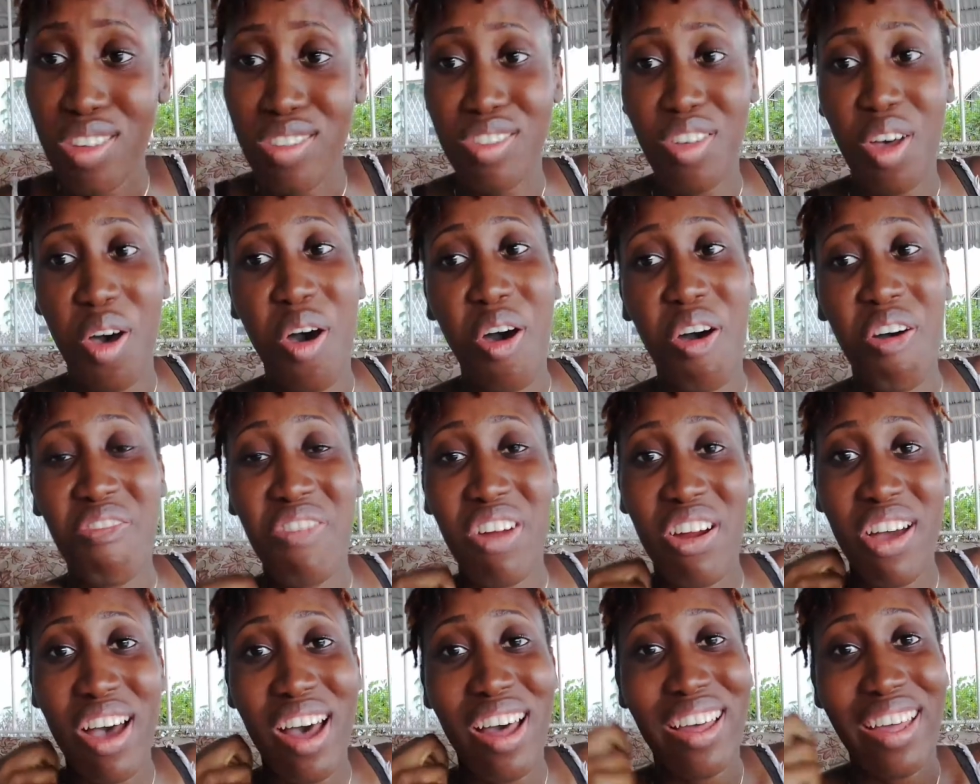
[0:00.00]
So
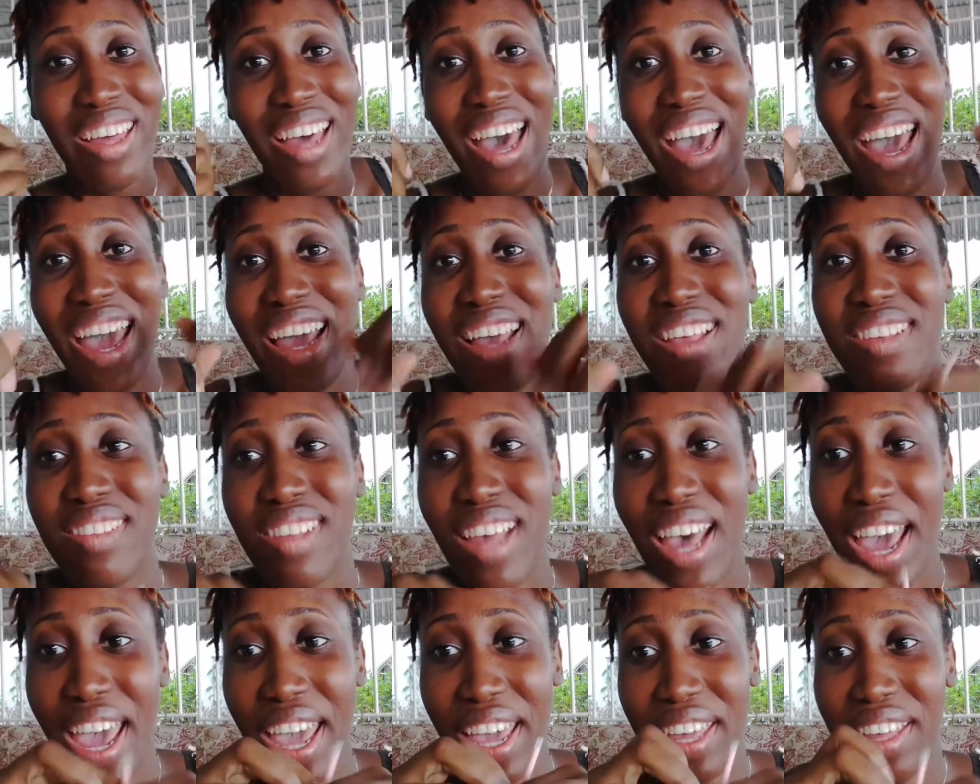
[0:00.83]
overall guys,
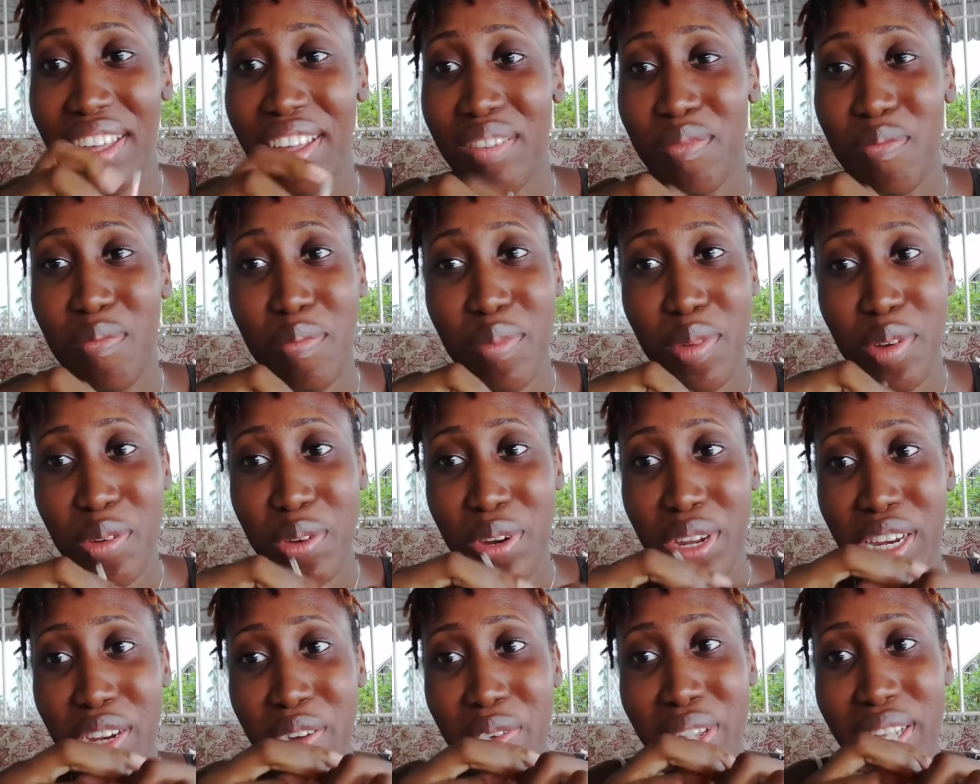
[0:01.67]
like, I'm
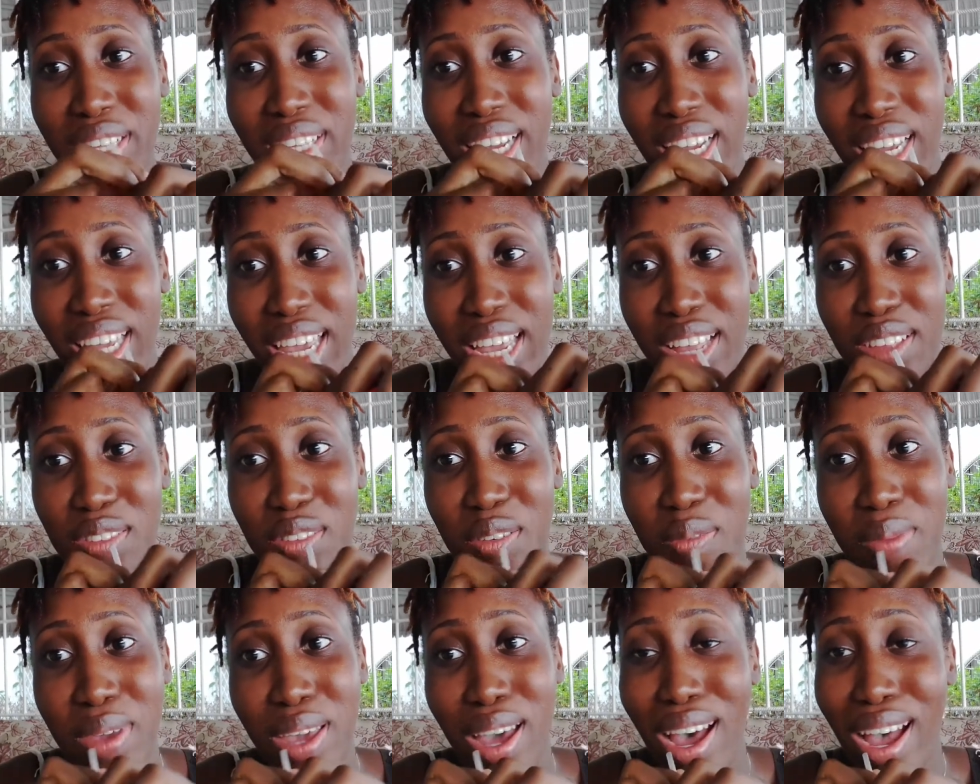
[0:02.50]
gonna do it again,
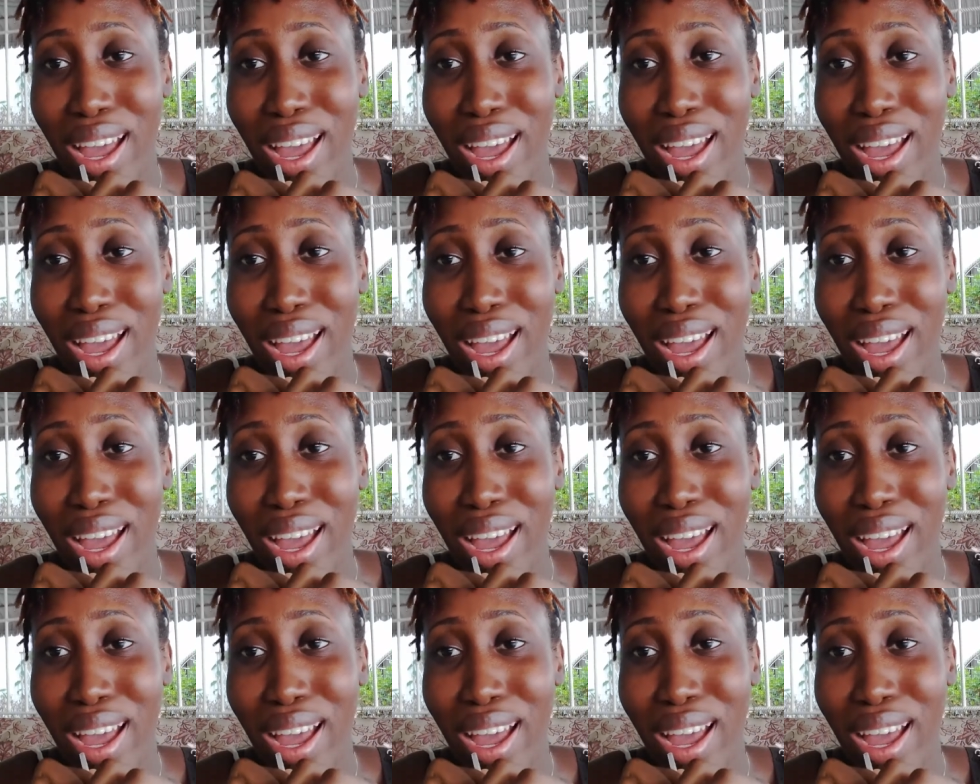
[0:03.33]
to be